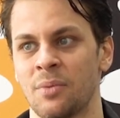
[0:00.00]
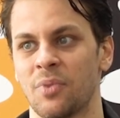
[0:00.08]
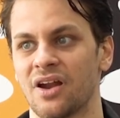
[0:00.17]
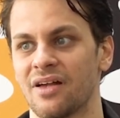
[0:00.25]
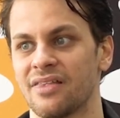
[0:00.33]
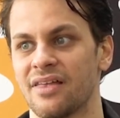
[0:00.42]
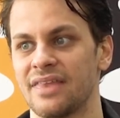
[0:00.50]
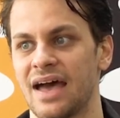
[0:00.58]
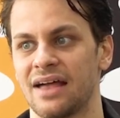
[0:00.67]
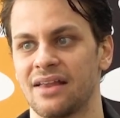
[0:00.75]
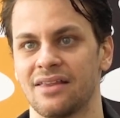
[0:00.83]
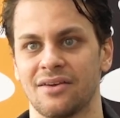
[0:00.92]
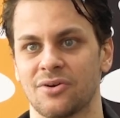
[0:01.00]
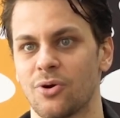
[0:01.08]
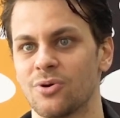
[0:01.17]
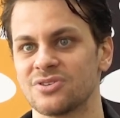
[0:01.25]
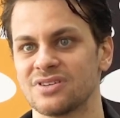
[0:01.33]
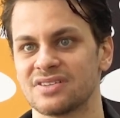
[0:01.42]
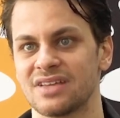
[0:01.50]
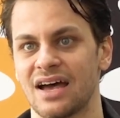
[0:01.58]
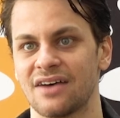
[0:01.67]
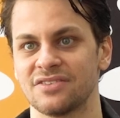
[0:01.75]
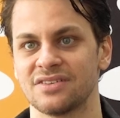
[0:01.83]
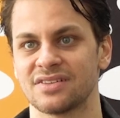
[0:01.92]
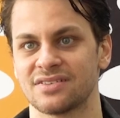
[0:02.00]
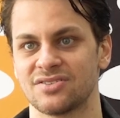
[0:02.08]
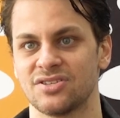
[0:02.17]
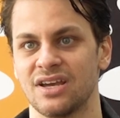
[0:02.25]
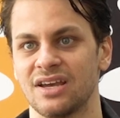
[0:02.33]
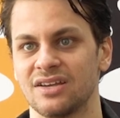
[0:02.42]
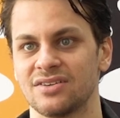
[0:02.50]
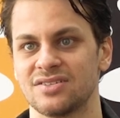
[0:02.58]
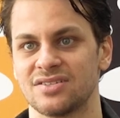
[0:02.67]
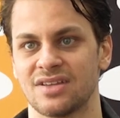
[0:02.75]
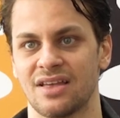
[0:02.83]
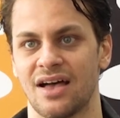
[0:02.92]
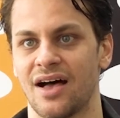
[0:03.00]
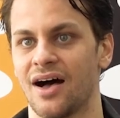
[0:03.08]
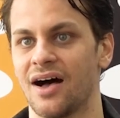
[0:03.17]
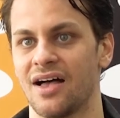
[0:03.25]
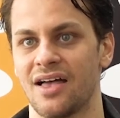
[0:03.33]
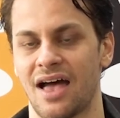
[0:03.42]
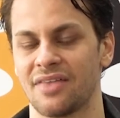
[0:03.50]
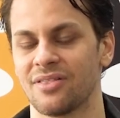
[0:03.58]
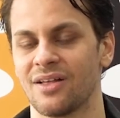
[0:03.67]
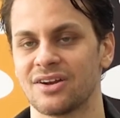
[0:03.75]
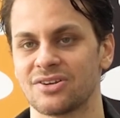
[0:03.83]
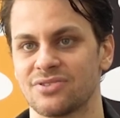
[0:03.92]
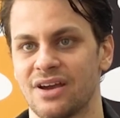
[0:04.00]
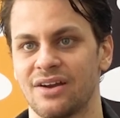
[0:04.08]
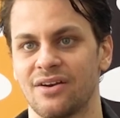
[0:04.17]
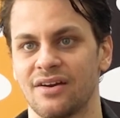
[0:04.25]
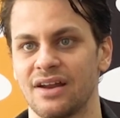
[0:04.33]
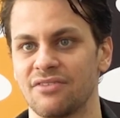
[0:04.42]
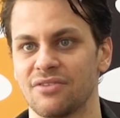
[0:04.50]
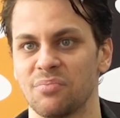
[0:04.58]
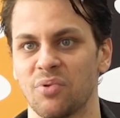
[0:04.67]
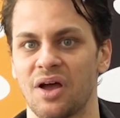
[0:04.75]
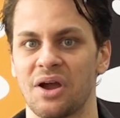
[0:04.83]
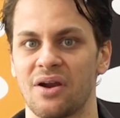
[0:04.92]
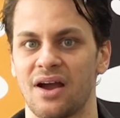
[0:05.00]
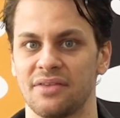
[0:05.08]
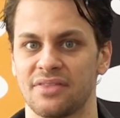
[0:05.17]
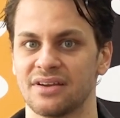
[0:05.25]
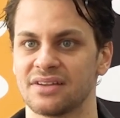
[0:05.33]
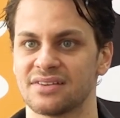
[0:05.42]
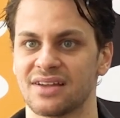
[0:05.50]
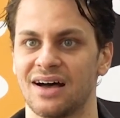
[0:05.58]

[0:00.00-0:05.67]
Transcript: But other than that, the coaching staff has changed. Athletic trainer and every player, I think, is